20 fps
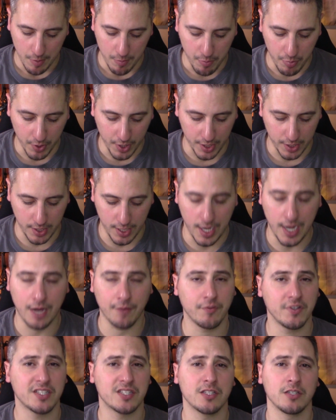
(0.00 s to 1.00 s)
But
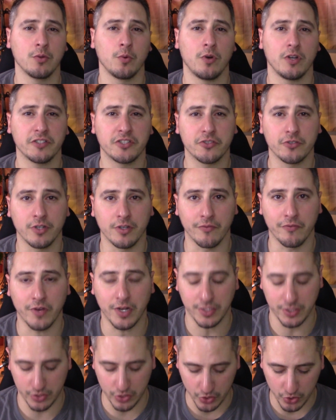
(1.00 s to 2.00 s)
obviously, Wall Street
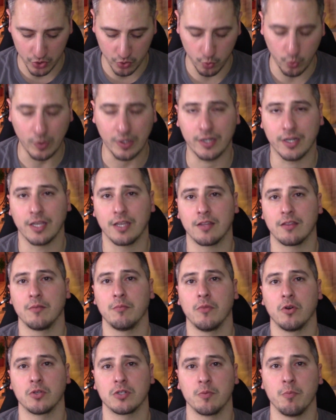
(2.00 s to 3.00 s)
investors want to get the
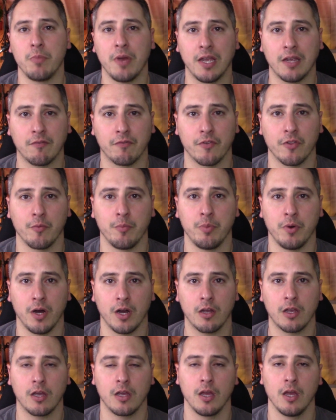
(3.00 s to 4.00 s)
most bang for the
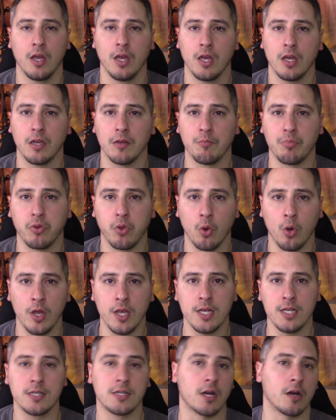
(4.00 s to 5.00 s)
buck.
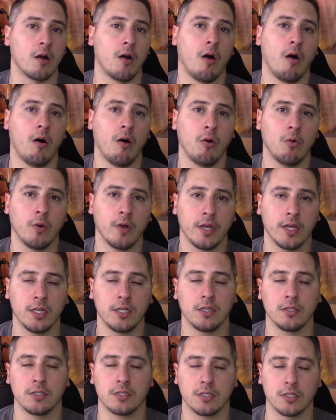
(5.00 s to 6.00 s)
Employees are
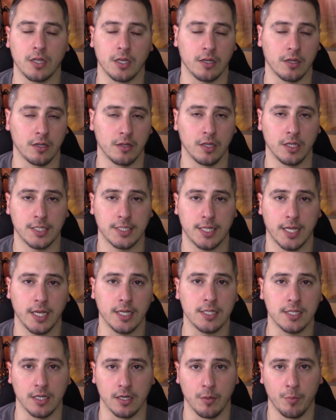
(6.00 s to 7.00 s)
always, and in this
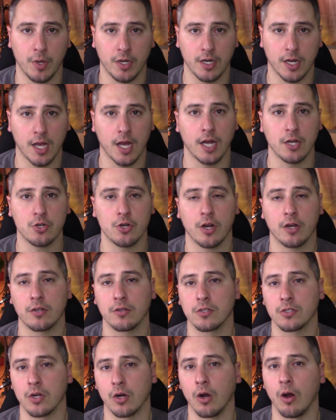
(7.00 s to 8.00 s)
case, independent
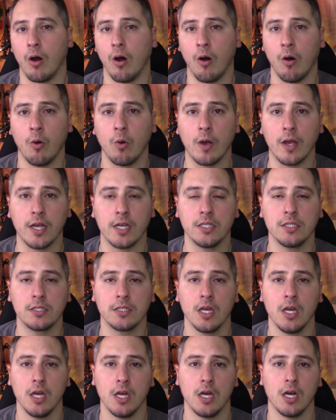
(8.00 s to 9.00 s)
contractors are
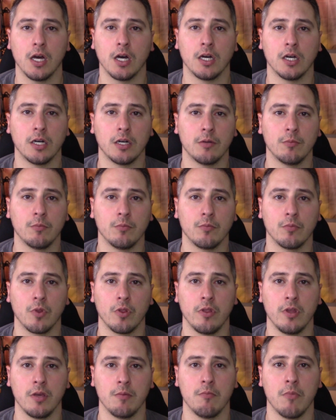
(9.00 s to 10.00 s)
always
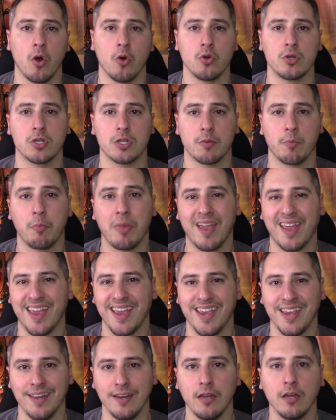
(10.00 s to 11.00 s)
the most
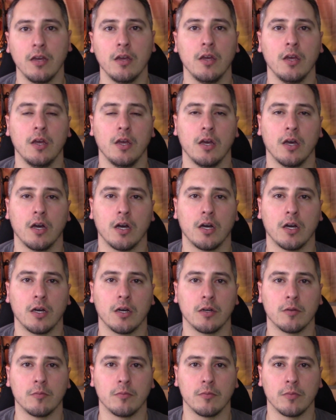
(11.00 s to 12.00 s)
paid
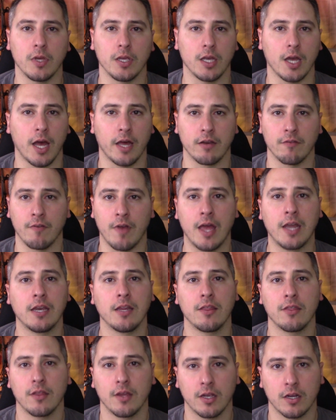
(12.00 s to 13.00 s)
out of
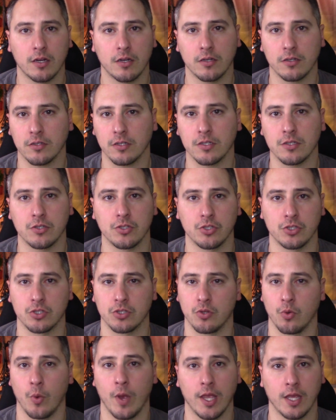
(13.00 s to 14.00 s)
anything. It's
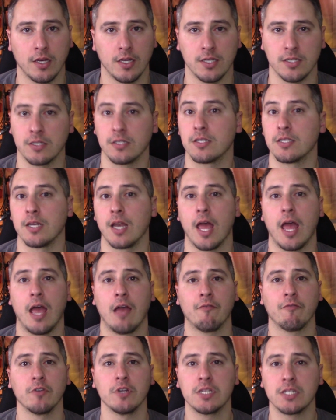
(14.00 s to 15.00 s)
just the way it is. It's in
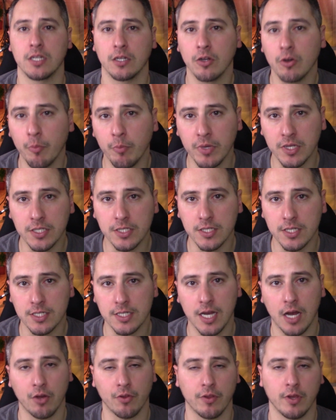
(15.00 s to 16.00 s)
every single business
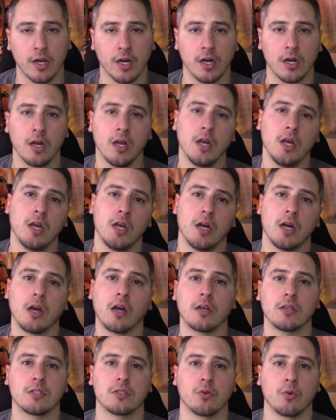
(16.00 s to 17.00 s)
out there.
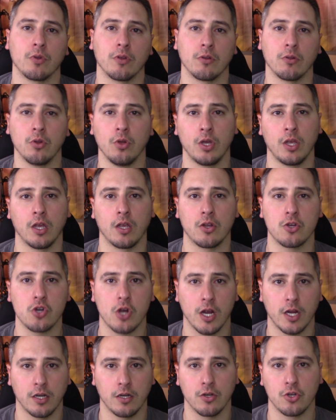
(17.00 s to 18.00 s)
So when you look at
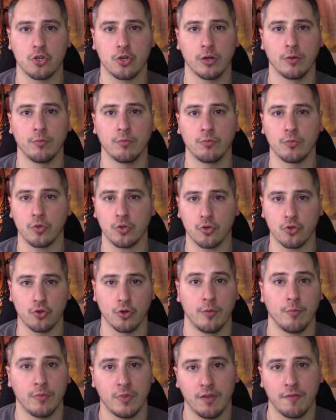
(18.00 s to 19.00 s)
trying to
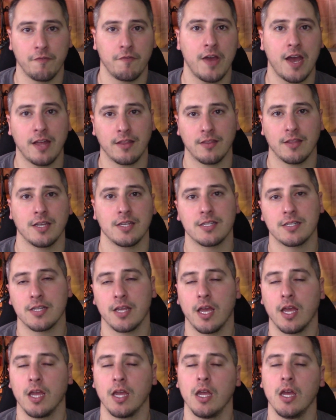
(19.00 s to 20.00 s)
trim the fat, they
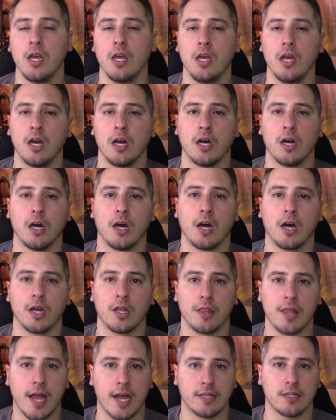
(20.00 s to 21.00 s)
say,
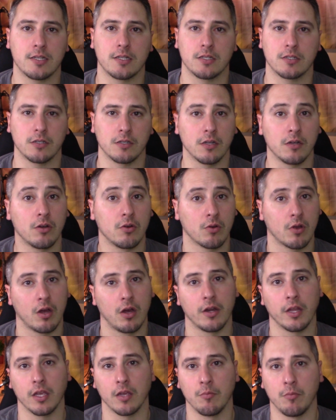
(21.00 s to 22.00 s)
that's, you know,
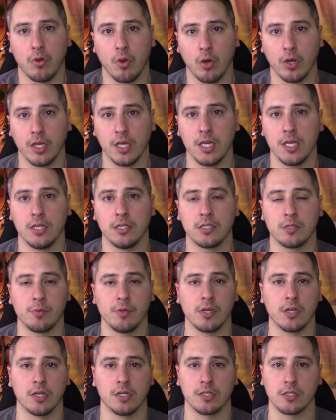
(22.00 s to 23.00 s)
cutting employees
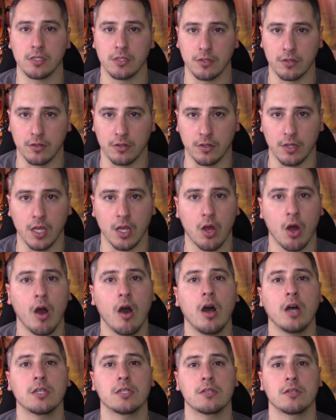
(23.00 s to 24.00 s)
because they
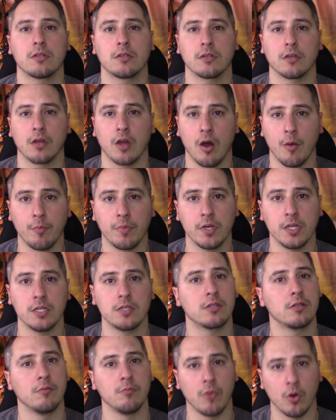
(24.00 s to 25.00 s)
cost
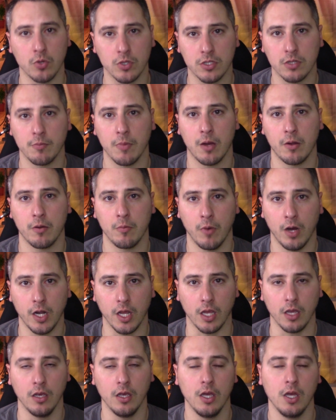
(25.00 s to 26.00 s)
companies the most amount of
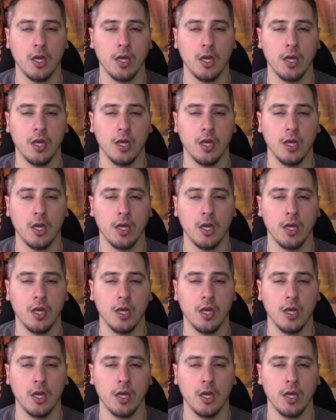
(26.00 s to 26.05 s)
money.